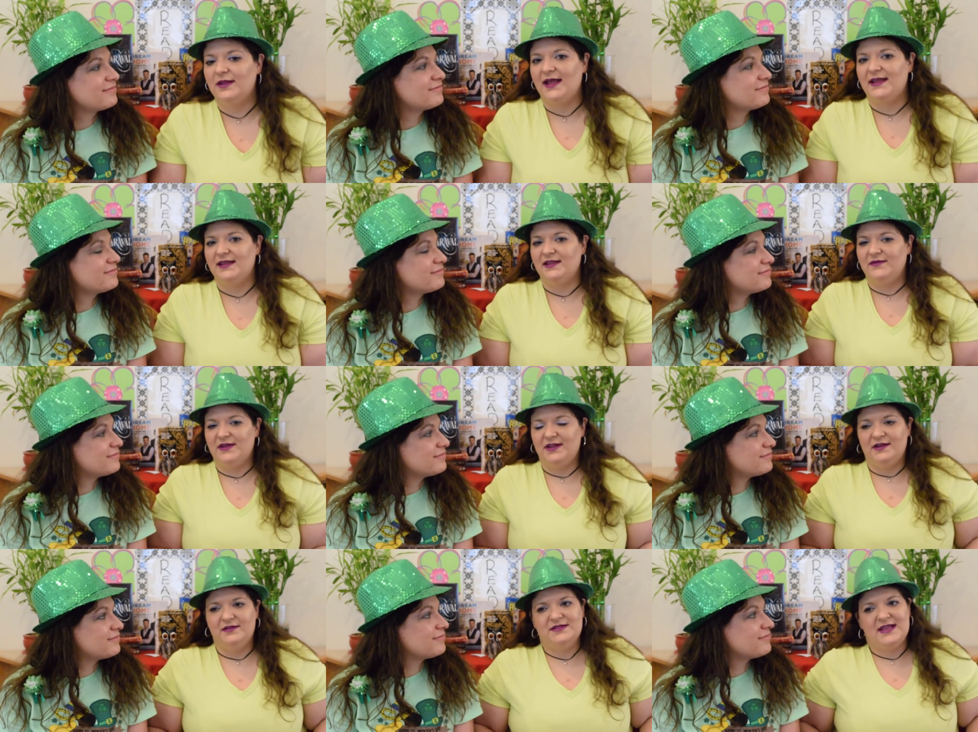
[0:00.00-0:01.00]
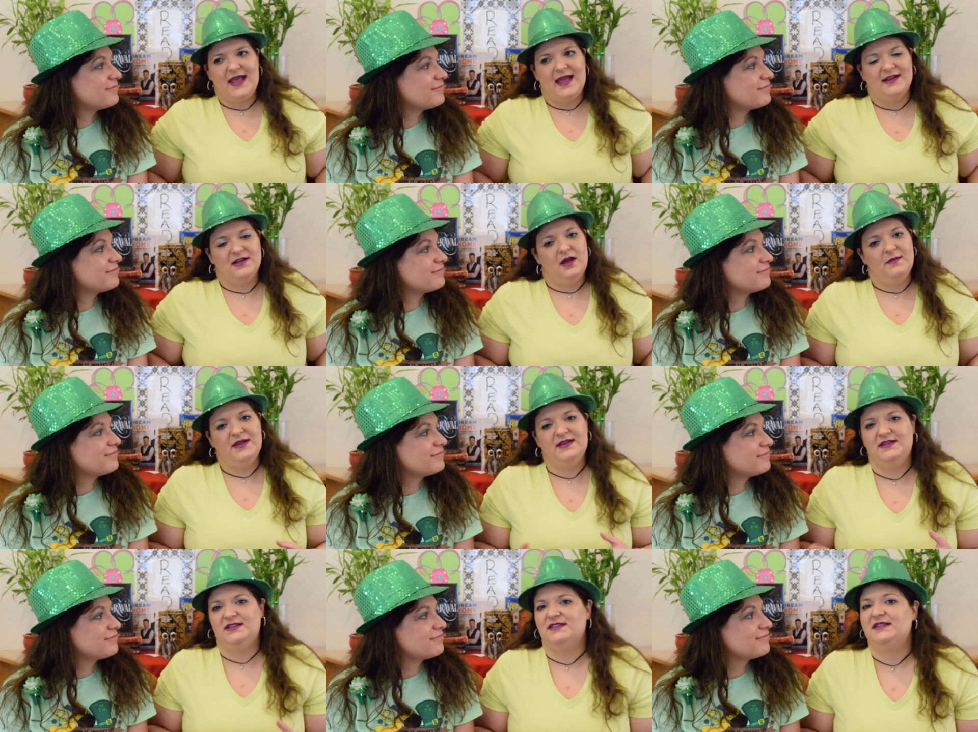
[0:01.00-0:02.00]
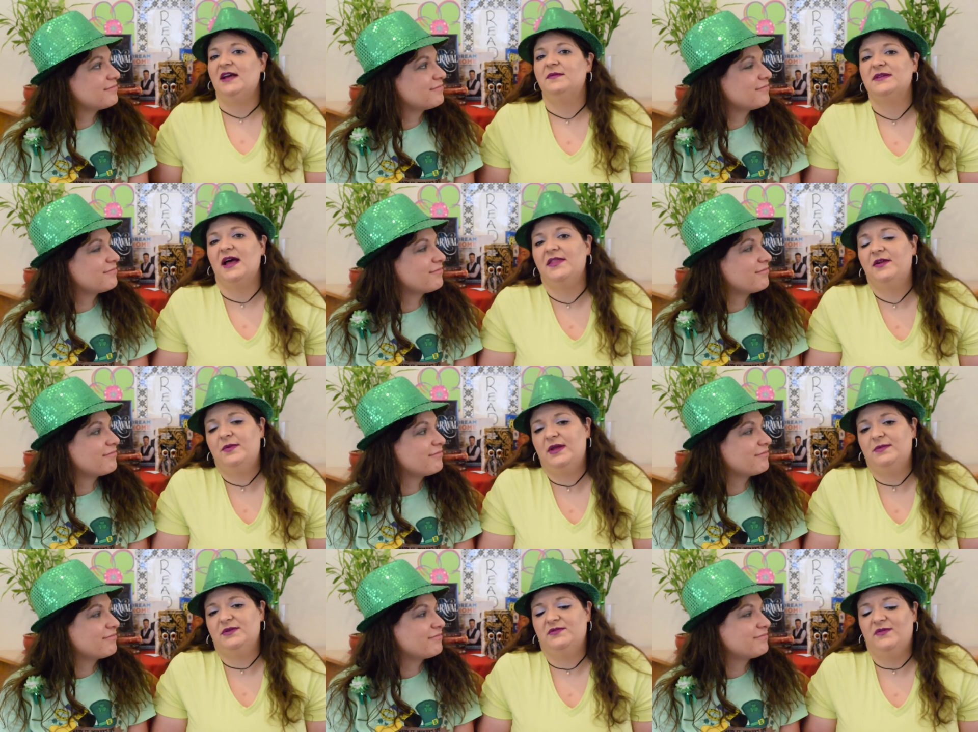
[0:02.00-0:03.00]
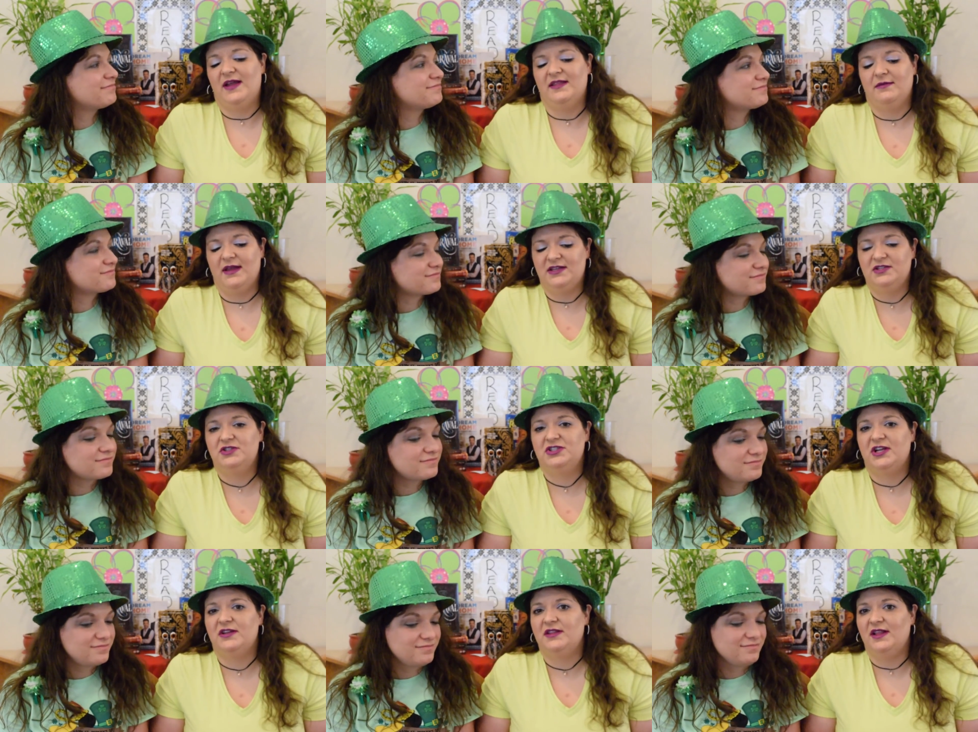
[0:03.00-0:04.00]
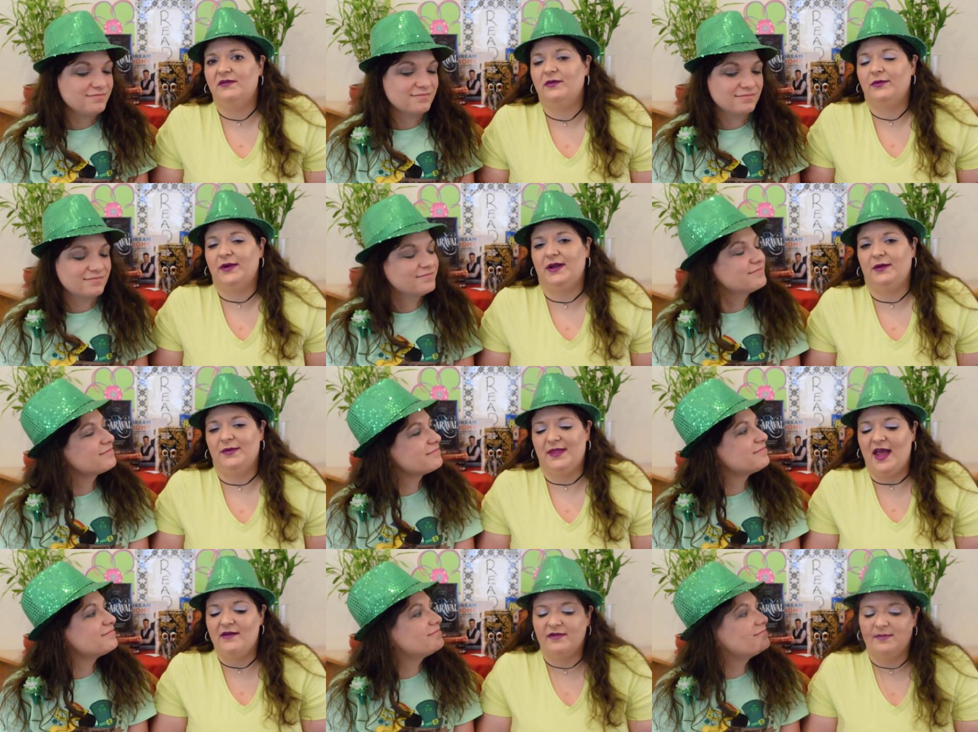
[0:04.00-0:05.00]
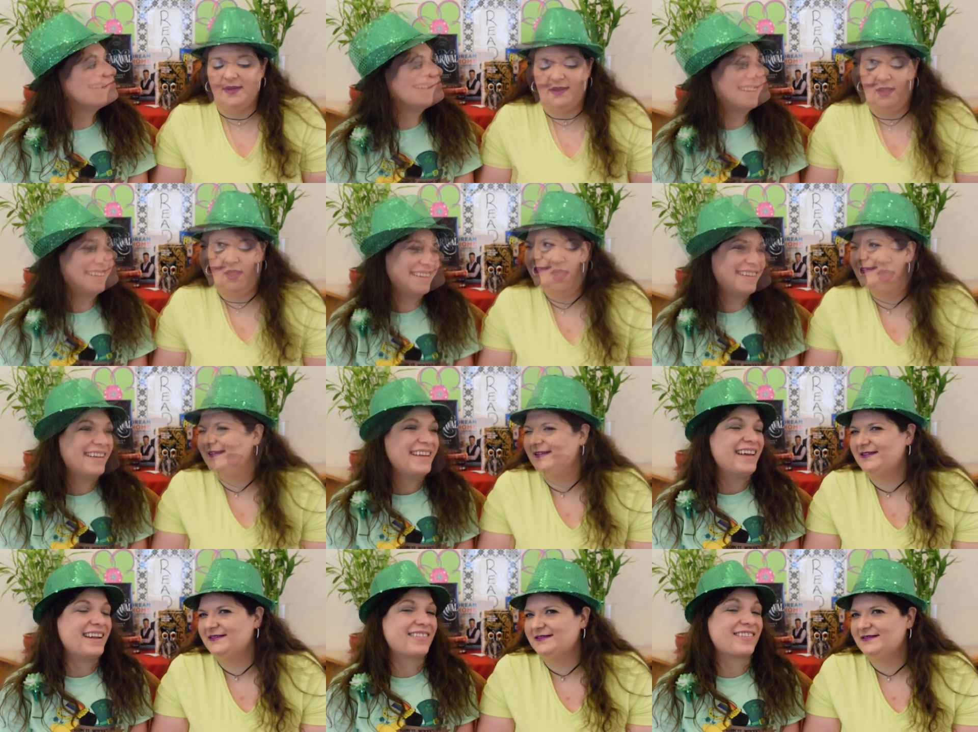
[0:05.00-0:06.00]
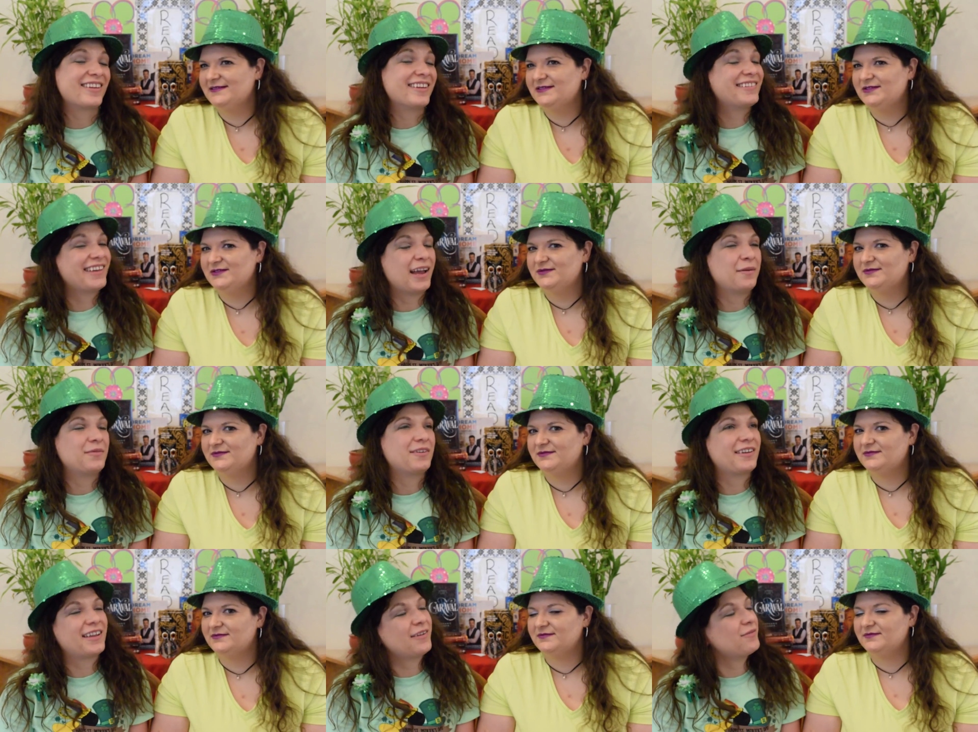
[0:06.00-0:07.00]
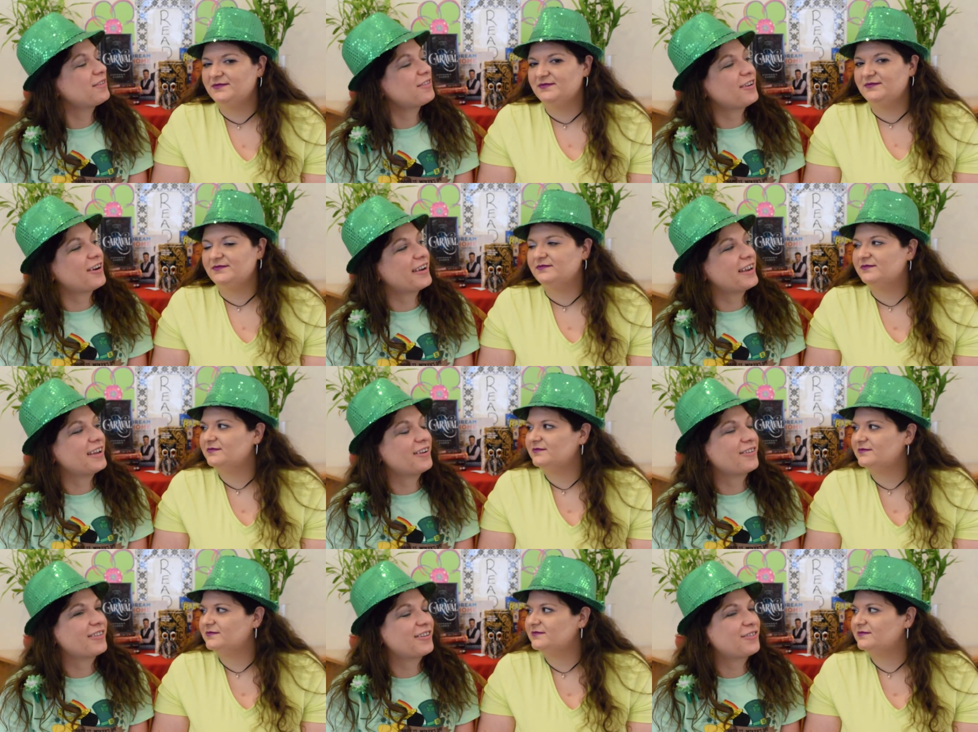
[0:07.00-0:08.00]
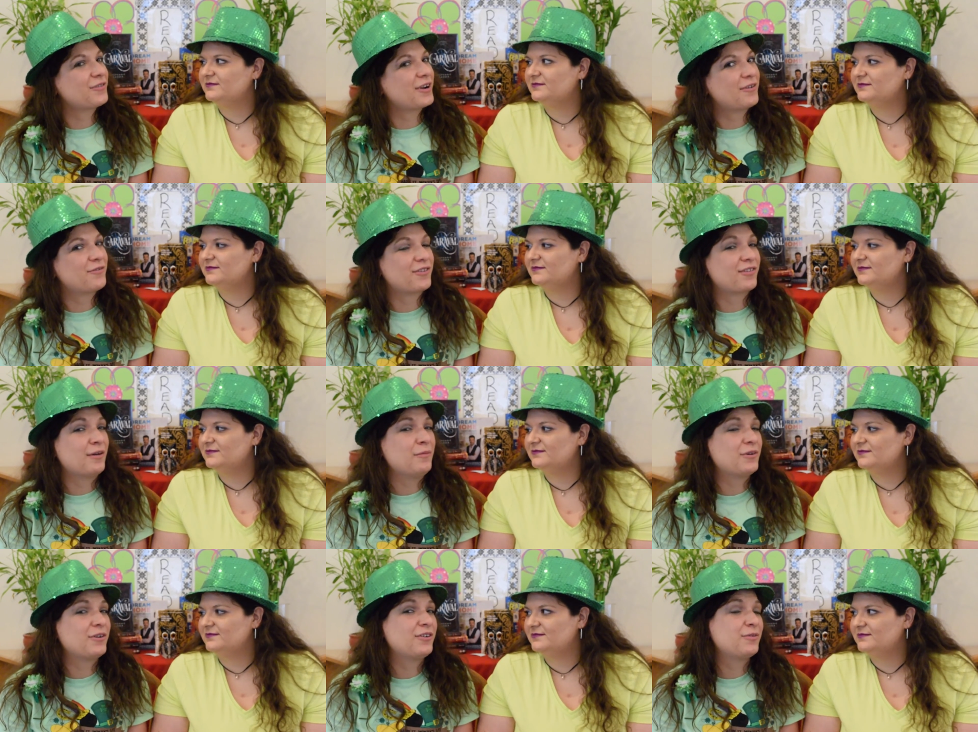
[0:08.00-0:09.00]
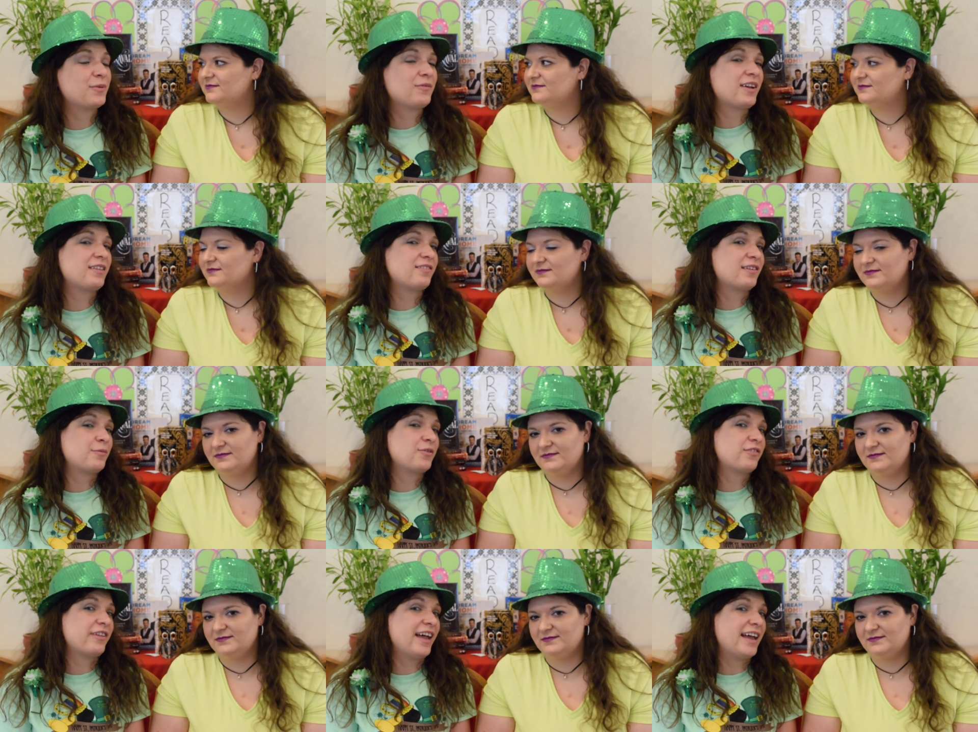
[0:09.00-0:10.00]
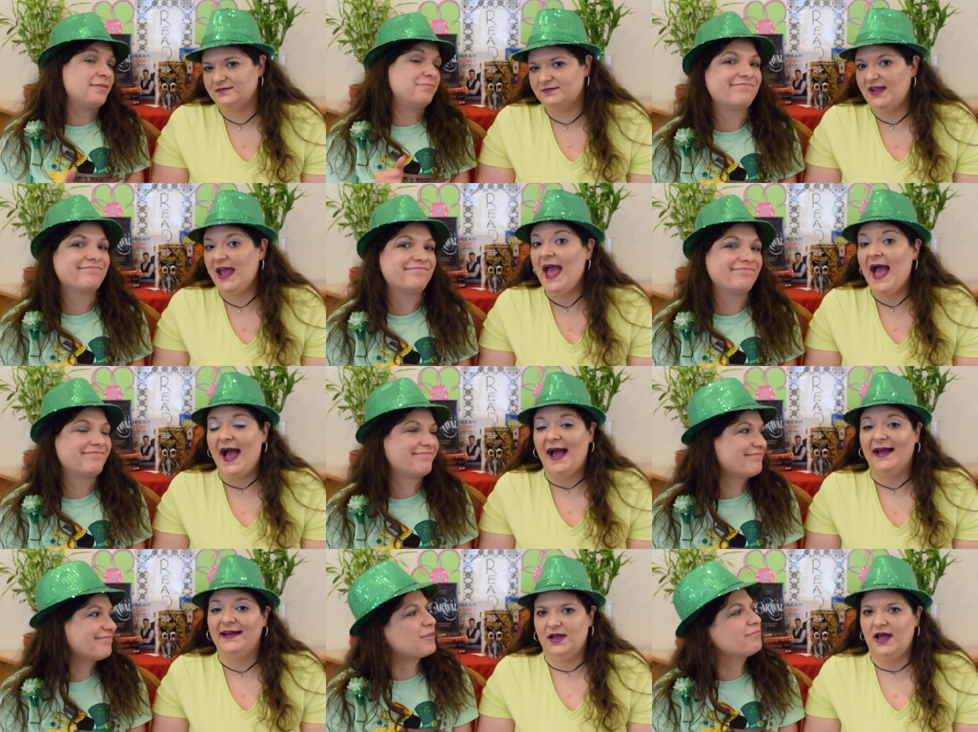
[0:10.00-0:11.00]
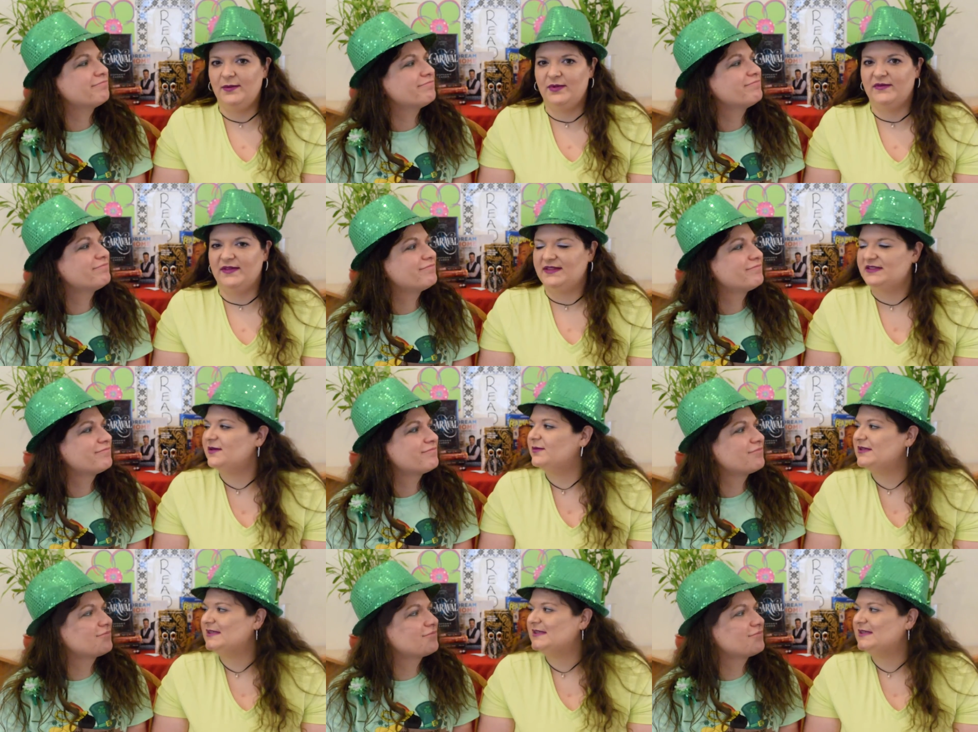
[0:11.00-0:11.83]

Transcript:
Speaker 1: liking the videos and commenting just helps other people to find them and to share the love of reading with everybody.
Speaker 2: And it's a good time to even start getting your list ready for summer to prevent summer slide. Yeah, gotta prevent the summer